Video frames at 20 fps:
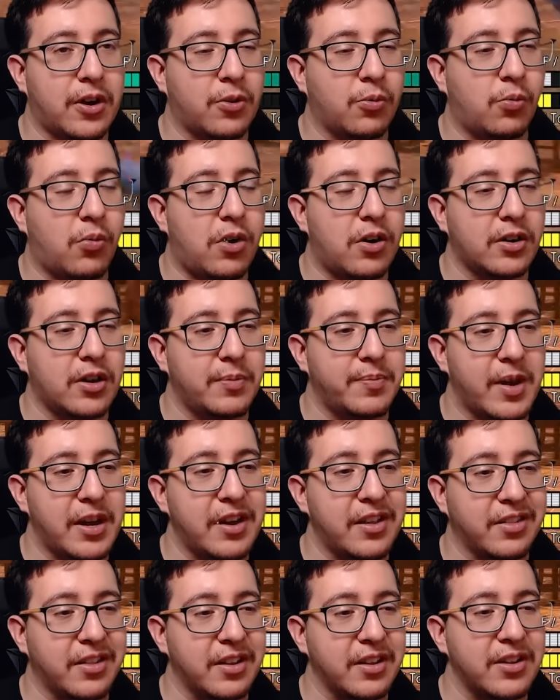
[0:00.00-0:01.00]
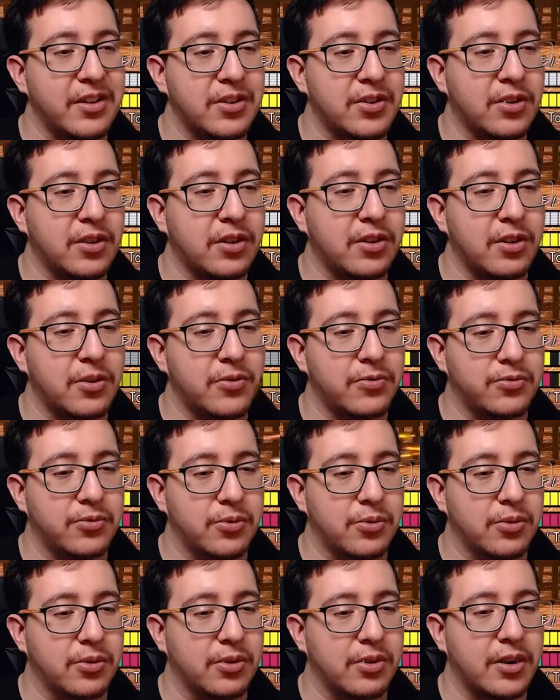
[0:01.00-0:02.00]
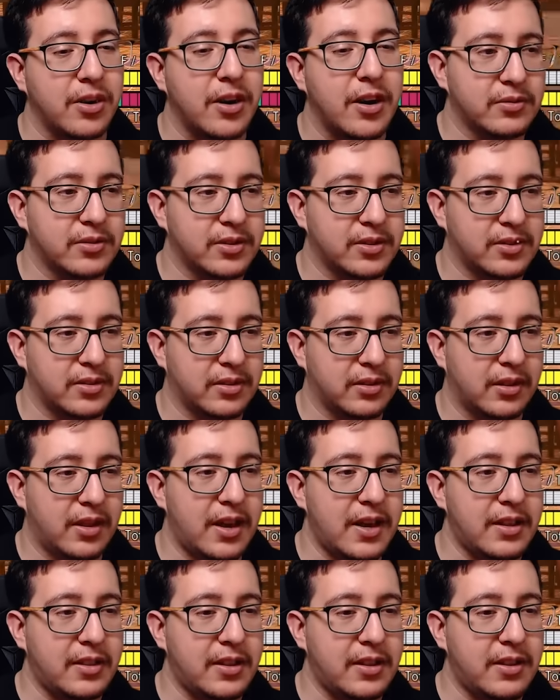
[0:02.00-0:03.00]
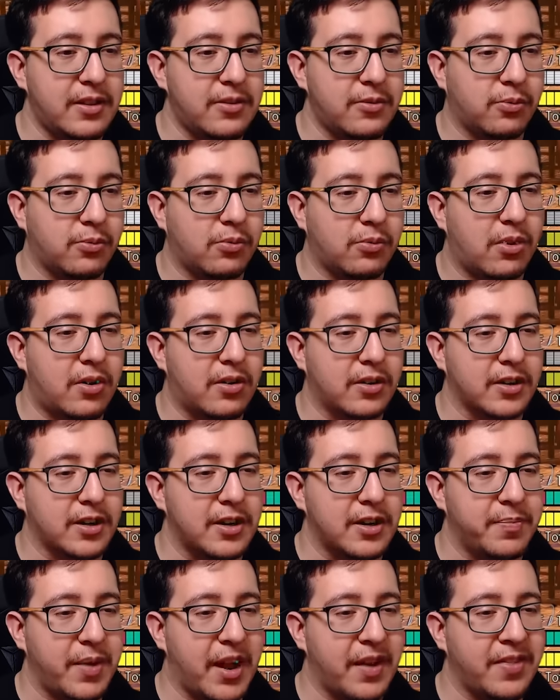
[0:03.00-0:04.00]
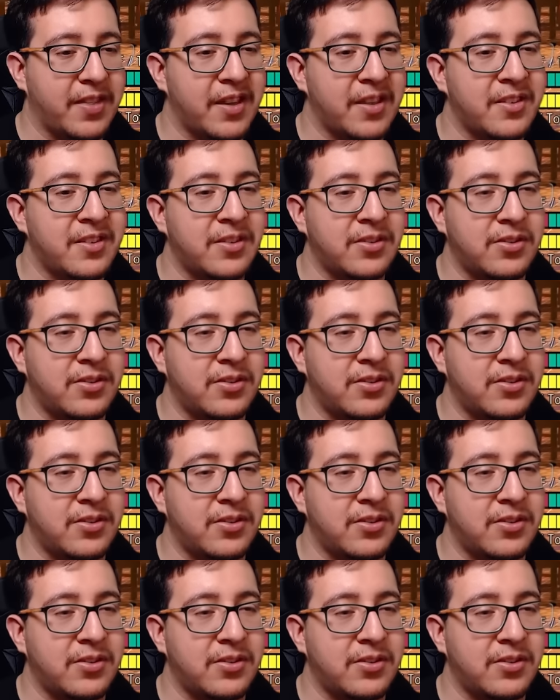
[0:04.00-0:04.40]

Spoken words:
a walk-up anything, you could go for slightly walk-up and then